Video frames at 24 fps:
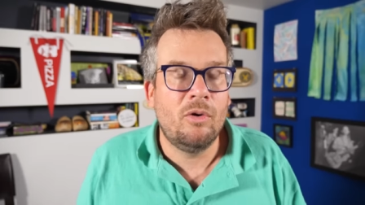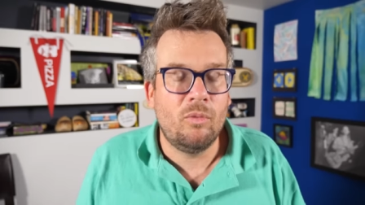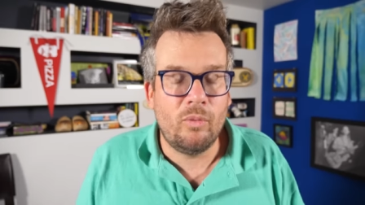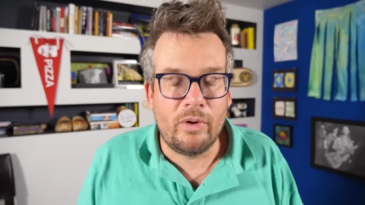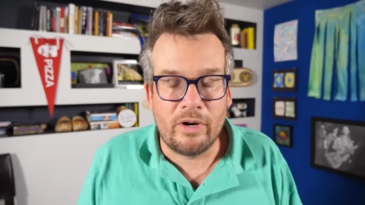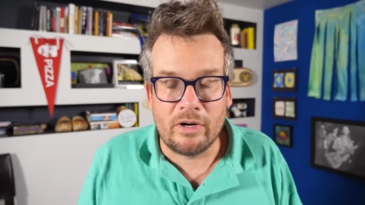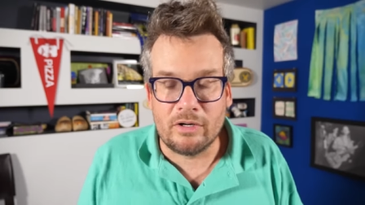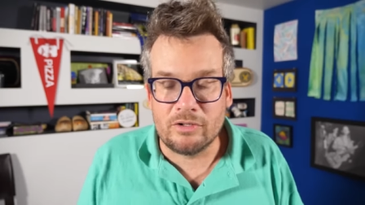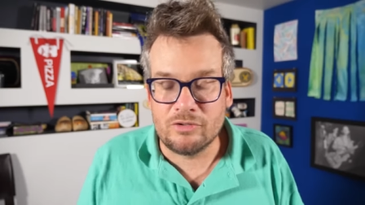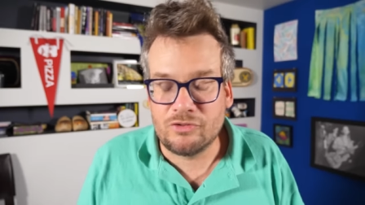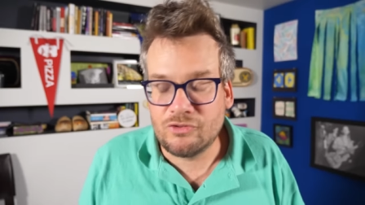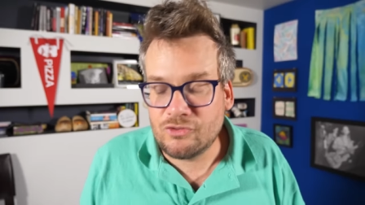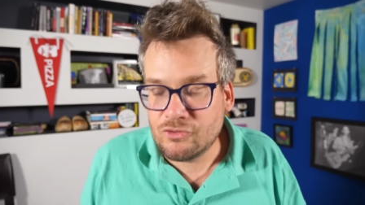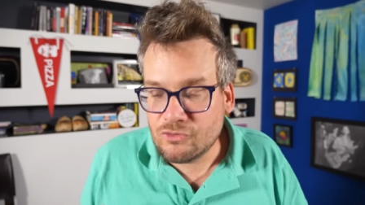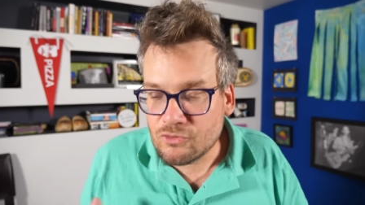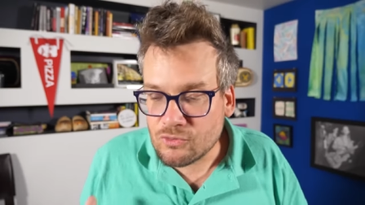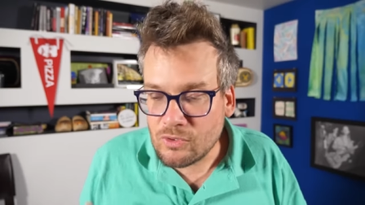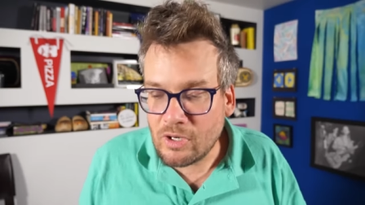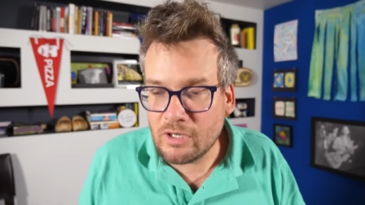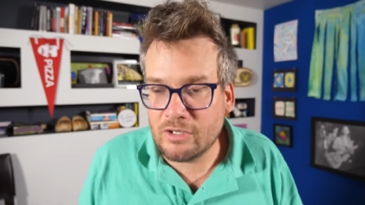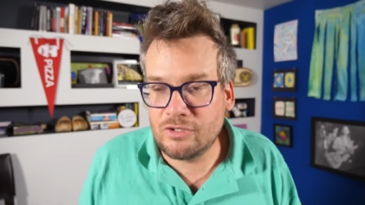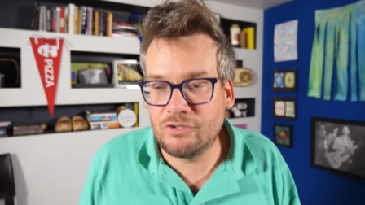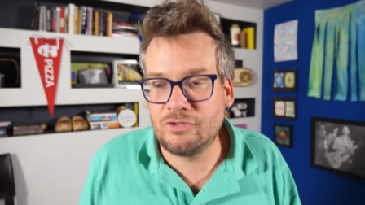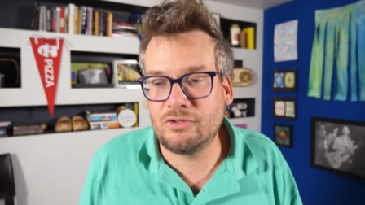when our
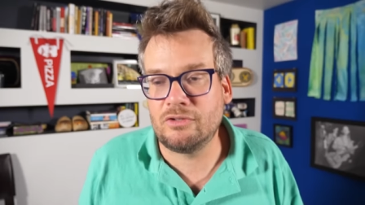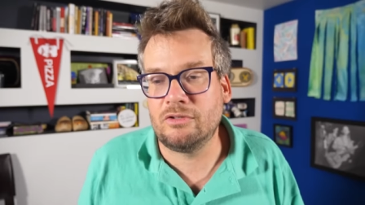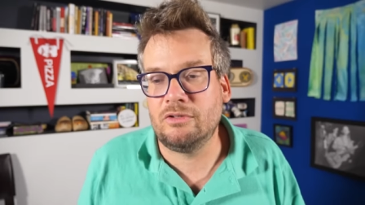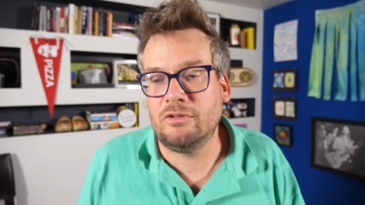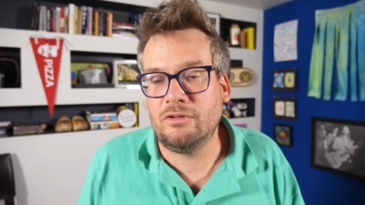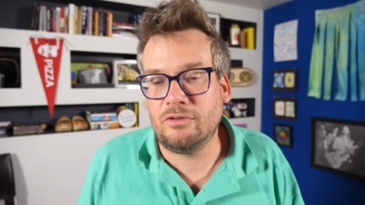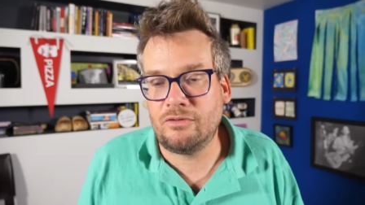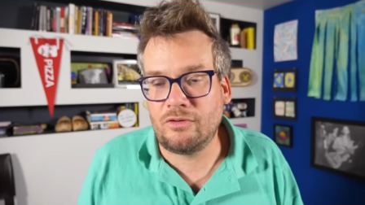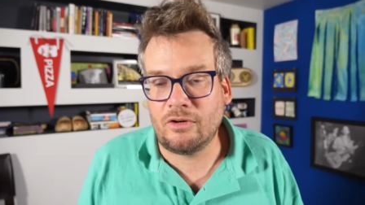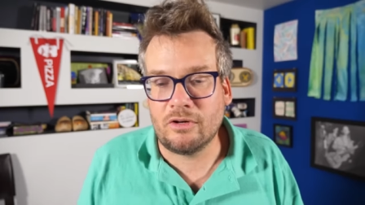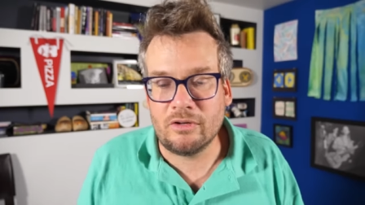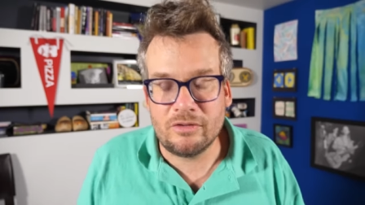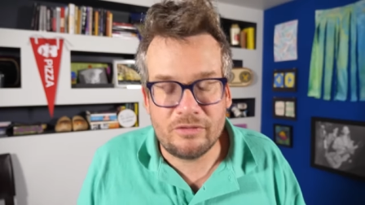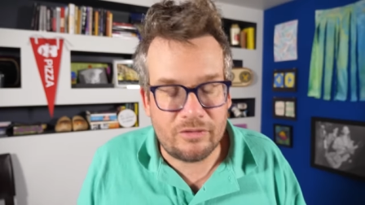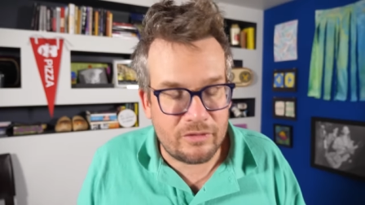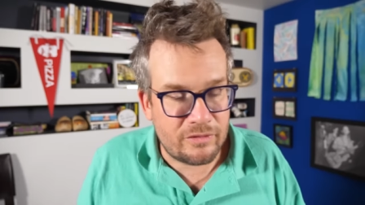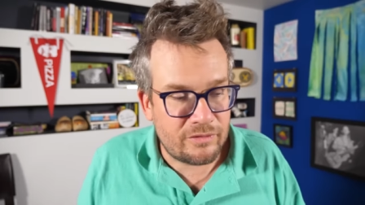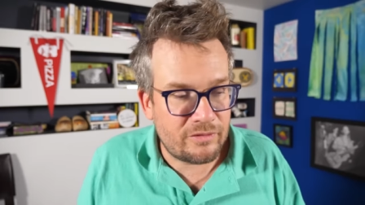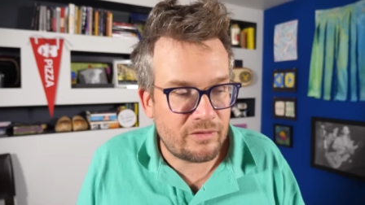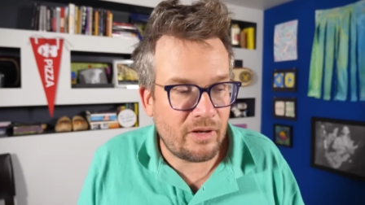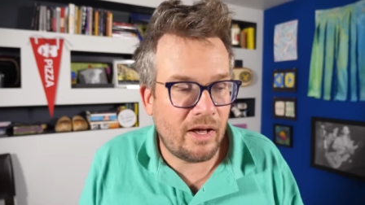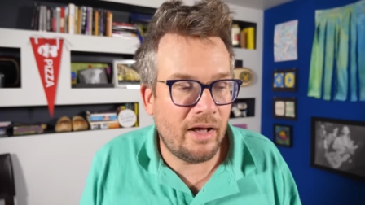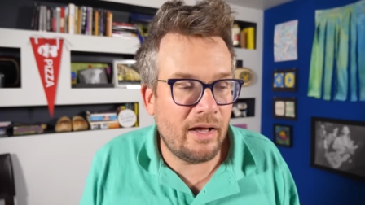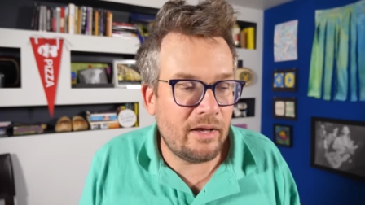structures, our
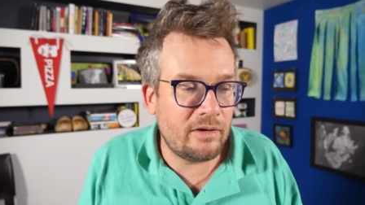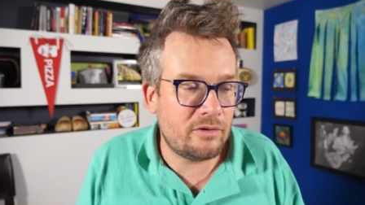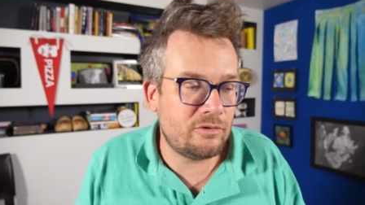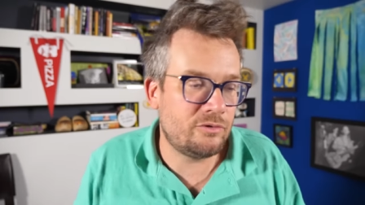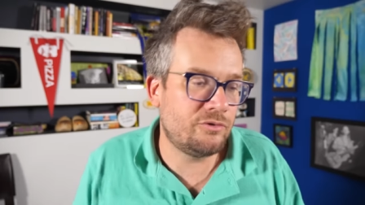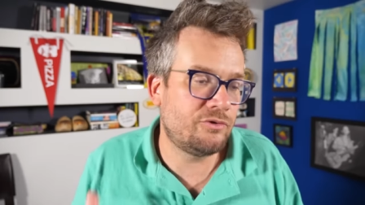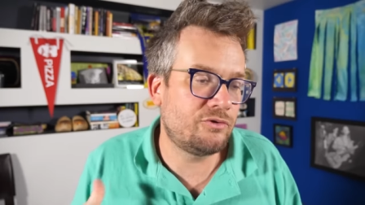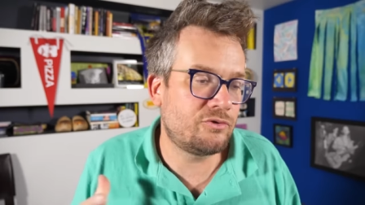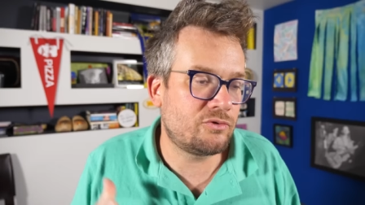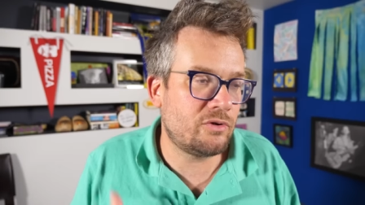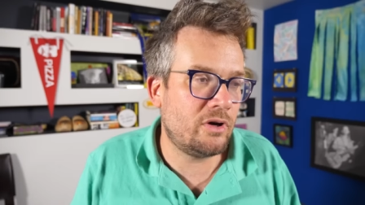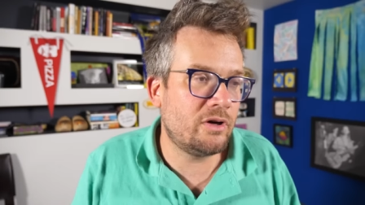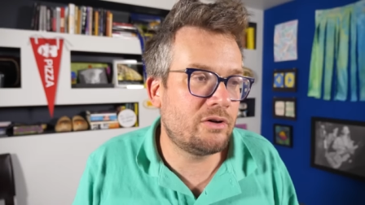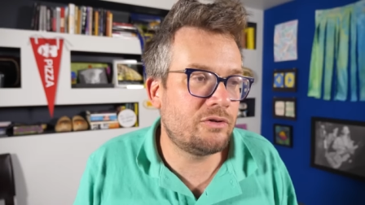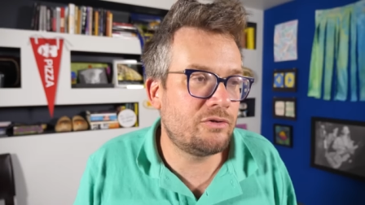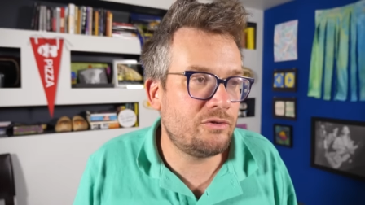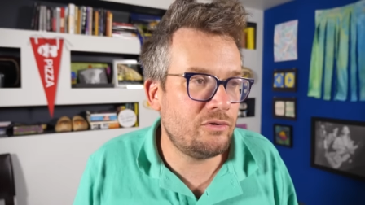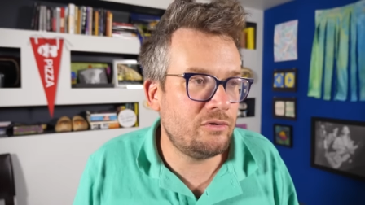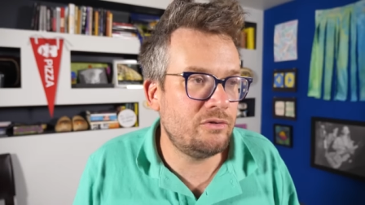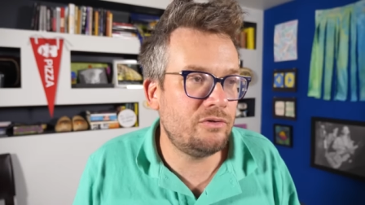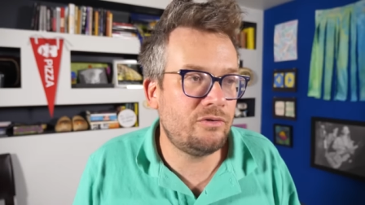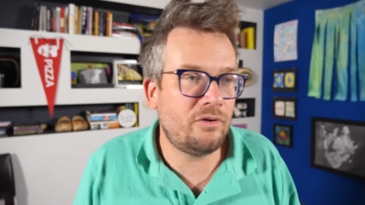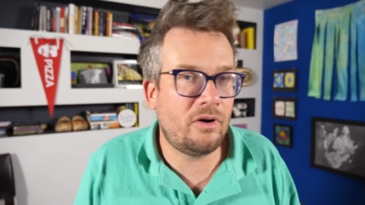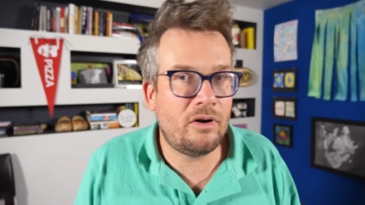societal structures,